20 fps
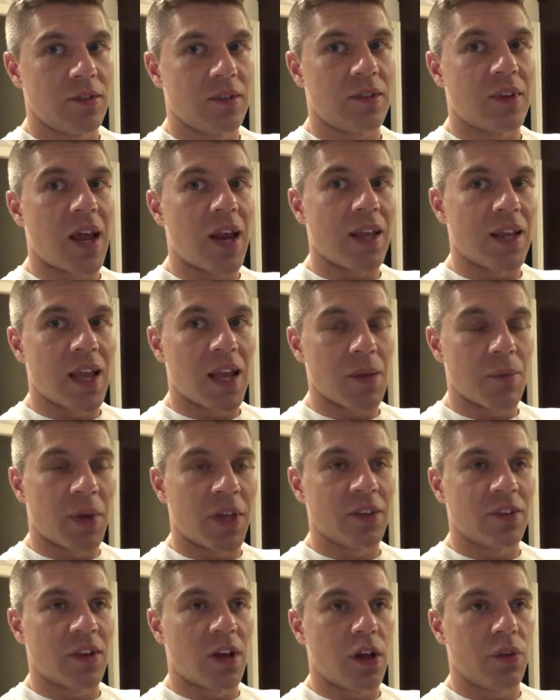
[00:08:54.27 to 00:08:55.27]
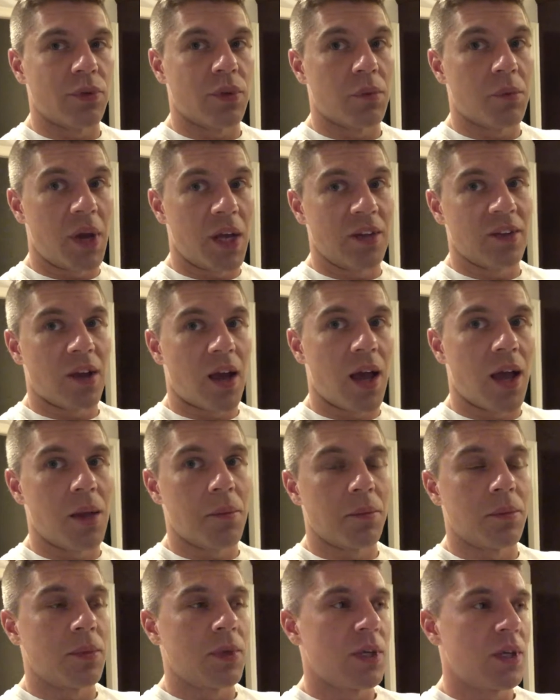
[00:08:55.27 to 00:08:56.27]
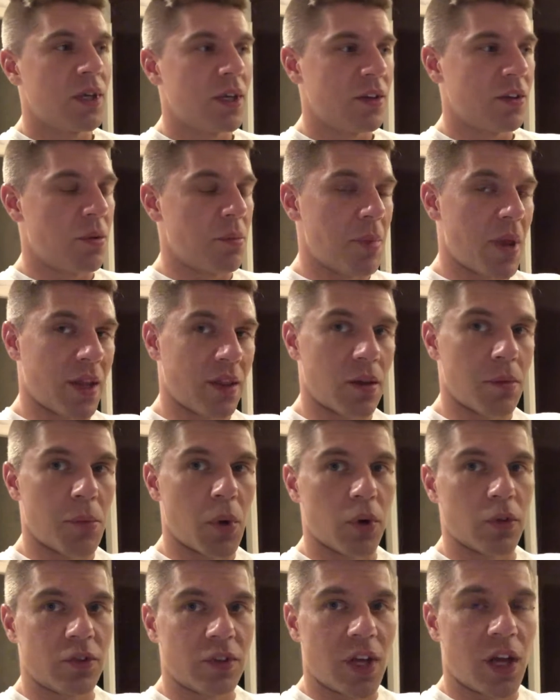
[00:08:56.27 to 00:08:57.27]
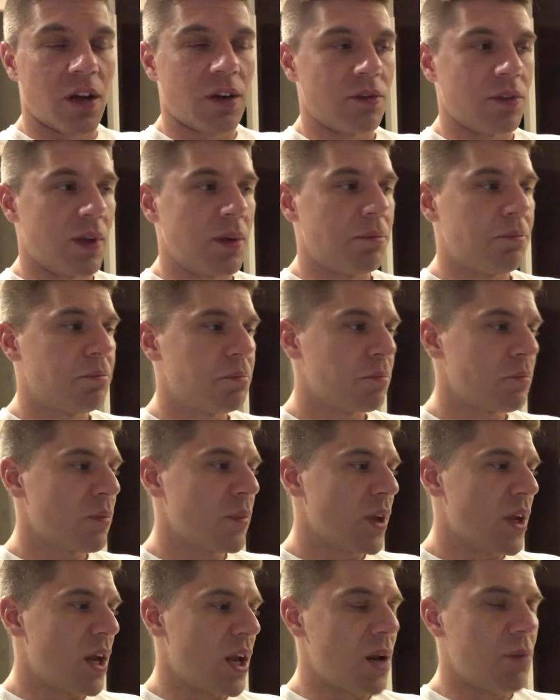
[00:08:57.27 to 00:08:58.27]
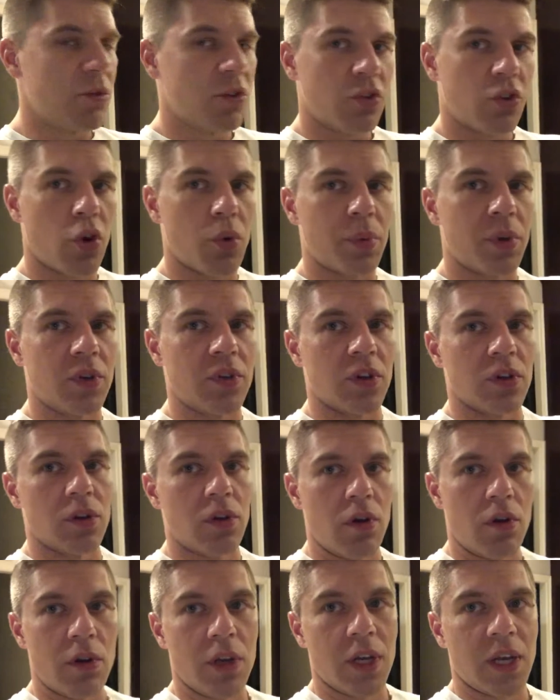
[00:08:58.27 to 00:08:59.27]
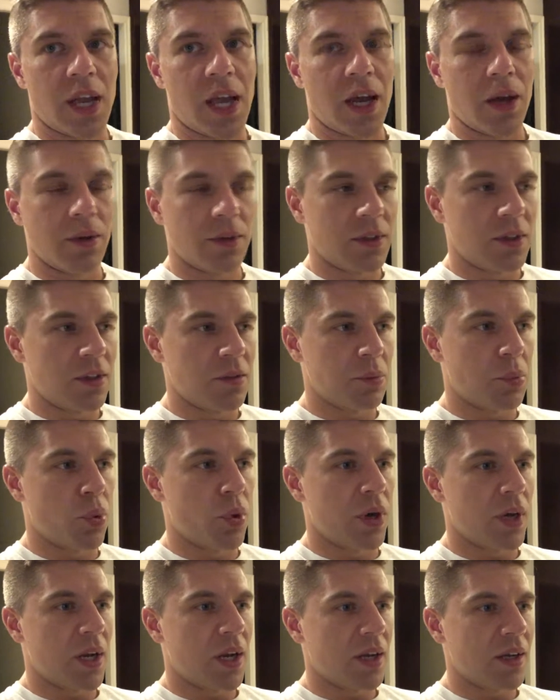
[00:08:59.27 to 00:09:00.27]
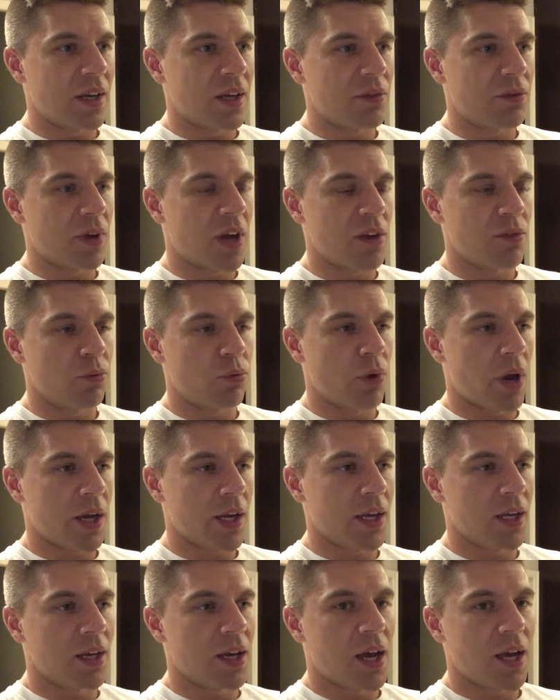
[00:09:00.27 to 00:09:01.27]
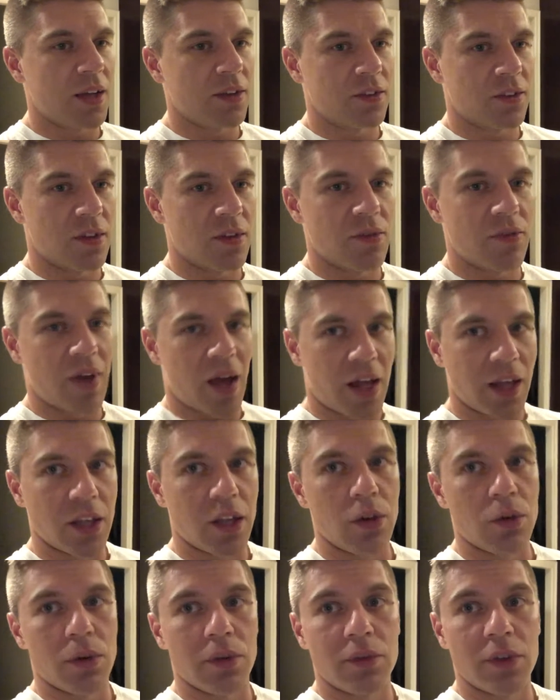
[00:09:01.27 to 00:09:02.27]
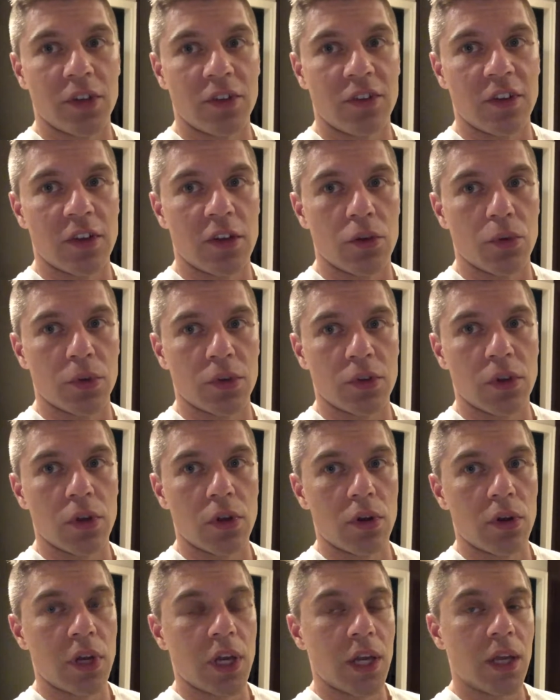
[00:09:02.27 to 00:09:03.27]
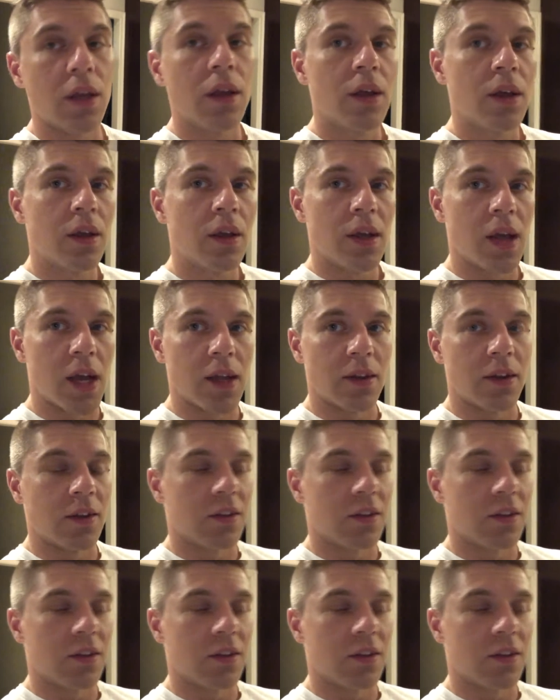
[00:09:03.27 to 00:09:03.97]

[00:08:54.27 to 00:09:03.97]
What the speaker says: dedicate myself and my time to make the most out of it. And I'm just open to learning now at this point. I've recognized the value of continuous learning at